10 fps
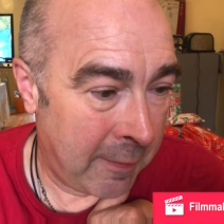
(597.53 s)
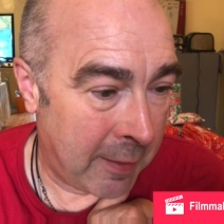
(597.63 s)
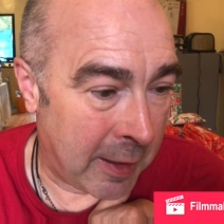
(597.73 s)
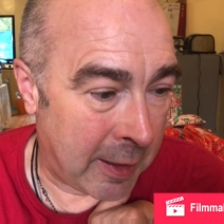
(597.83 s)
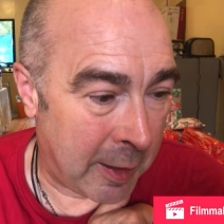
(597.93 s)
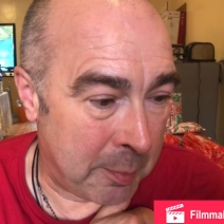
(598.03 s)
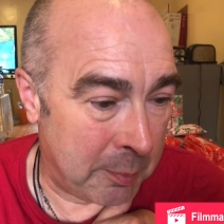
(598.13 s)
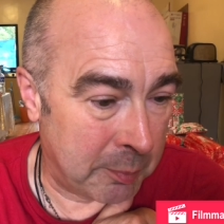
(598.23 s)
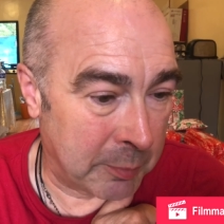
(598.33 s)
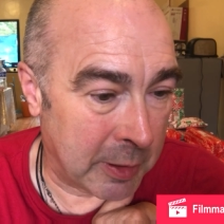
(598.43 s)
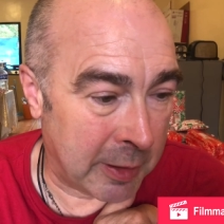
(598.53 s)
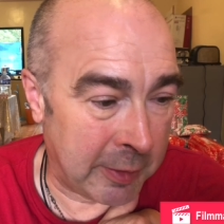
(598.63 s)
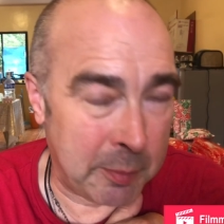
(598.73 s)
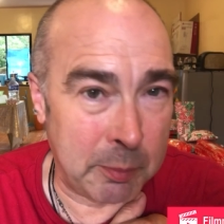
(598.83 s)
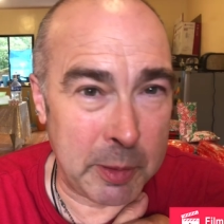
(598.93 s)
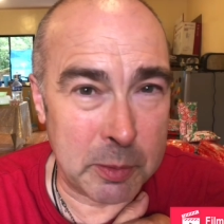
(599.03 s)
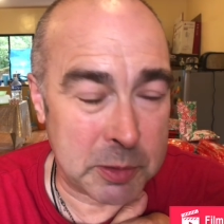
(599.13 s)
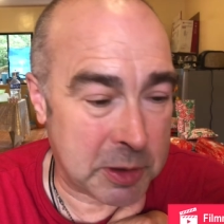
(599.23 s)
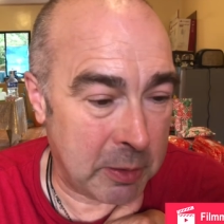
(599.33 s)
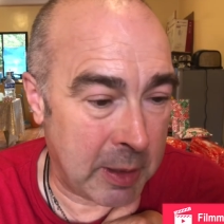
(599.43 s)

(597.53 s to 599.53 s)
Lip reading: And then we also